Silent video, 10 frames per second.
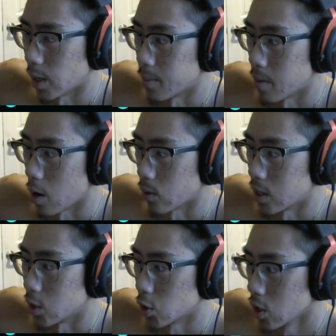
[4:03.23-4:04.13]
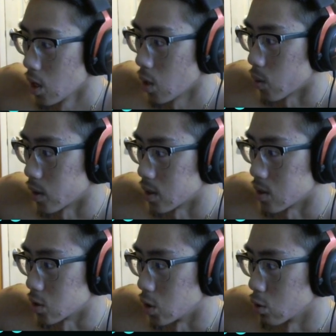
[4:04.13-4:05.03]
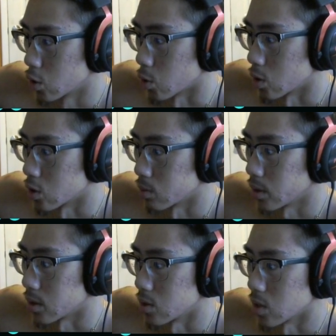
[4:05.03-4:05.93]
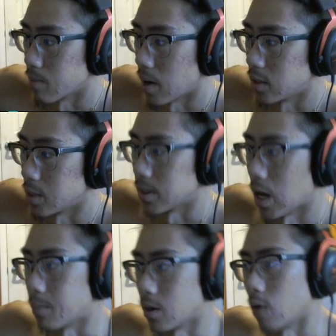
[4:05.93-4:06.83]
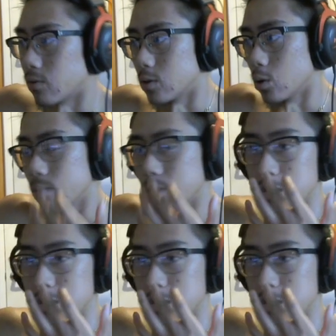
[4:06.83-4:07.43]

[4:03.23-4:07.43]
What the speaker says: MMR range where there is no shortage of players, a bounty may not be offered or may be